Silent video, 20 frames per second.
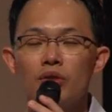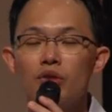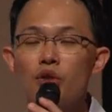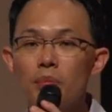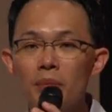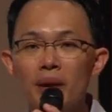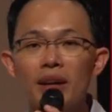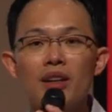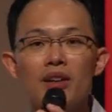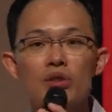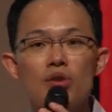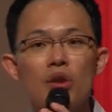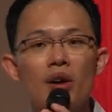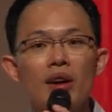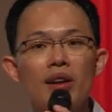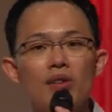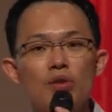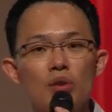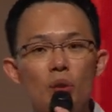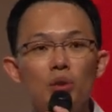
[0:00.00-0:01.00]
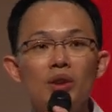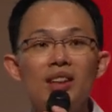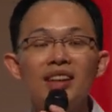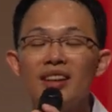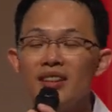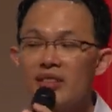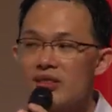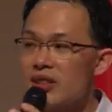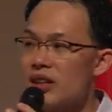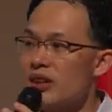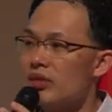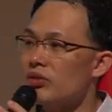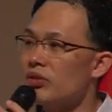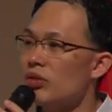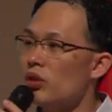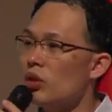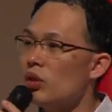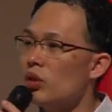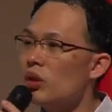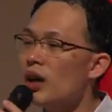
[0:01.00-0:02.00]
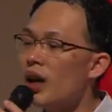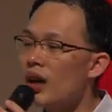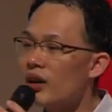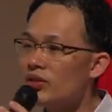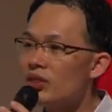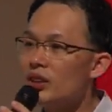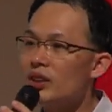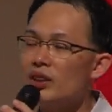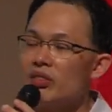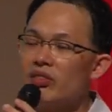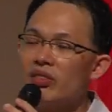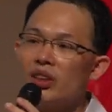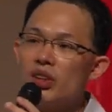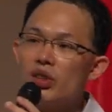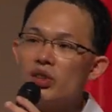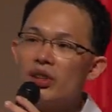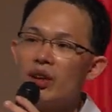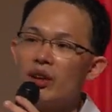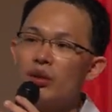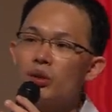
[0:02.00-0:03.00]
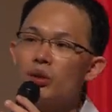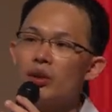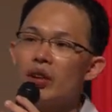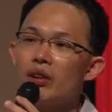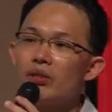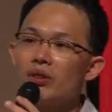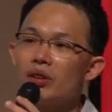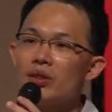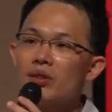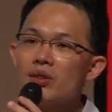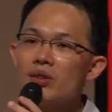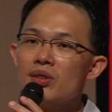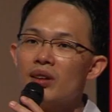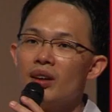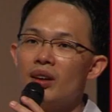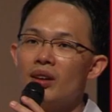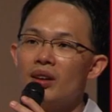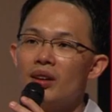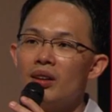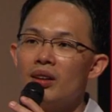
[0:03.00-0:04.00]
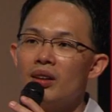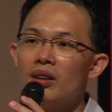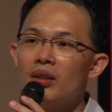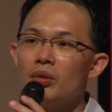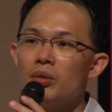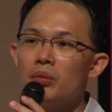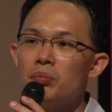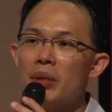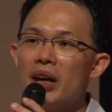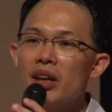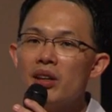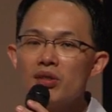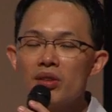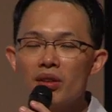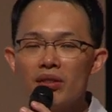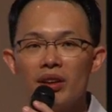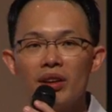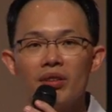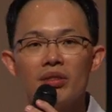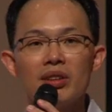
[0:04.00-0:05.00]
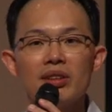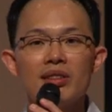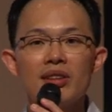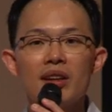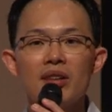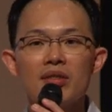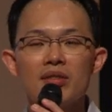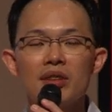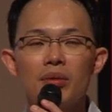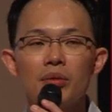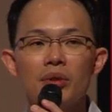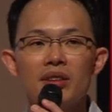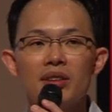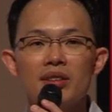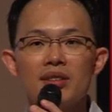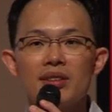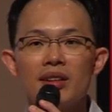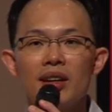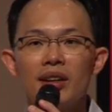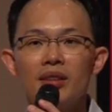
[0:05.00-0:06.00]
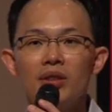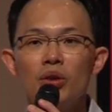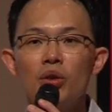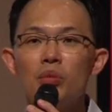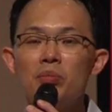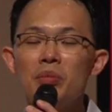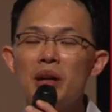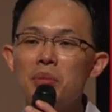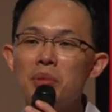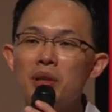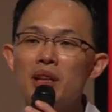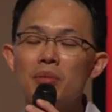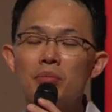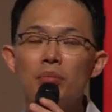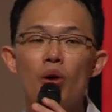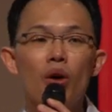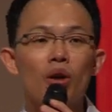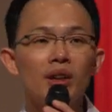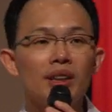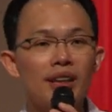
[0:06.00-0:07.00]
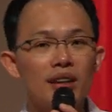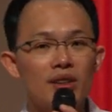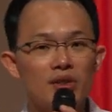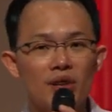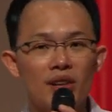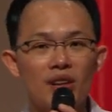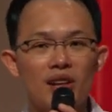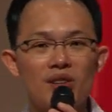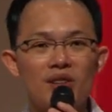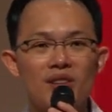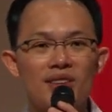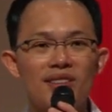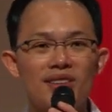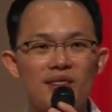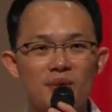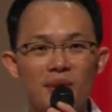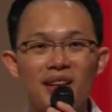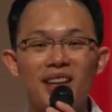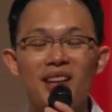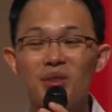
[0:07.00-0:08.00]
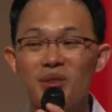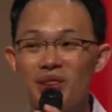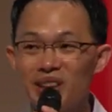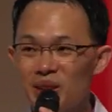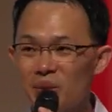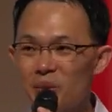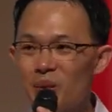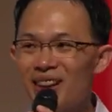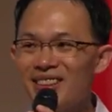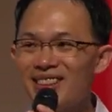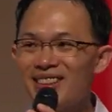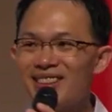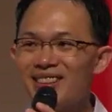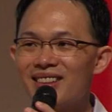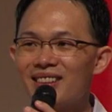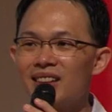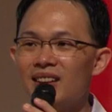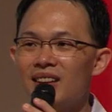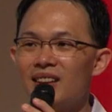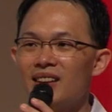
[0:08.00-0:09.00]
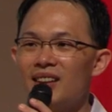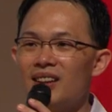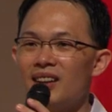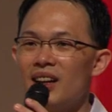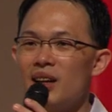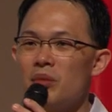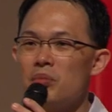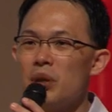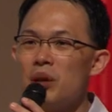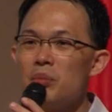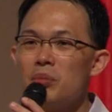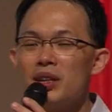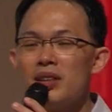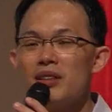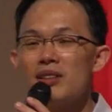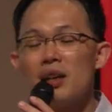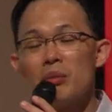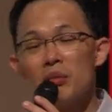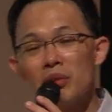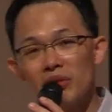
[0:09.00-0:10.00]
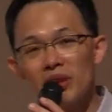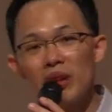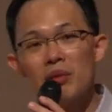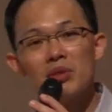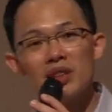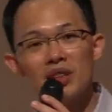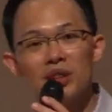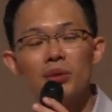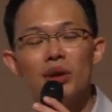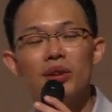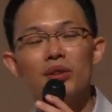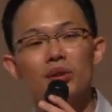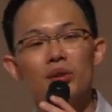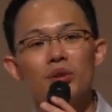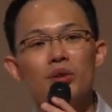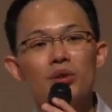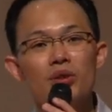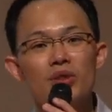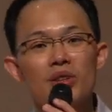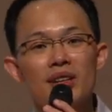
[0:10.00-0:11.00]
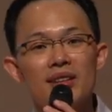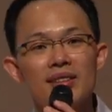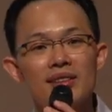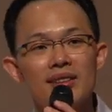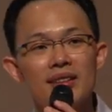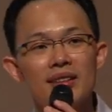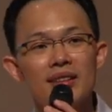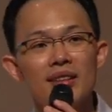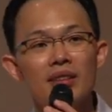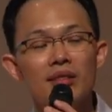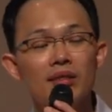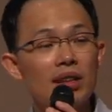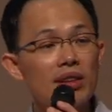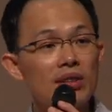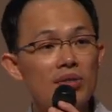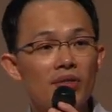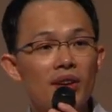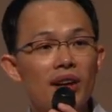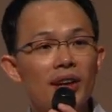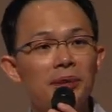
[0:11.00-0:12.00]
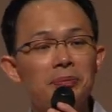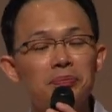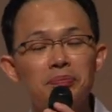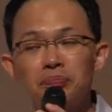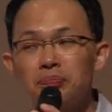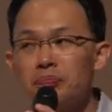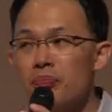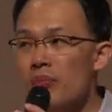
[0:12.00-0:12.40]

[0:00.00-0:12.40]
to make a choice only at Sec 4 after they finish their O-levels. Based on their results, they will decide, oh, maybe a poly education is what I really want. And maybe some of them still want to go JC. That's fine.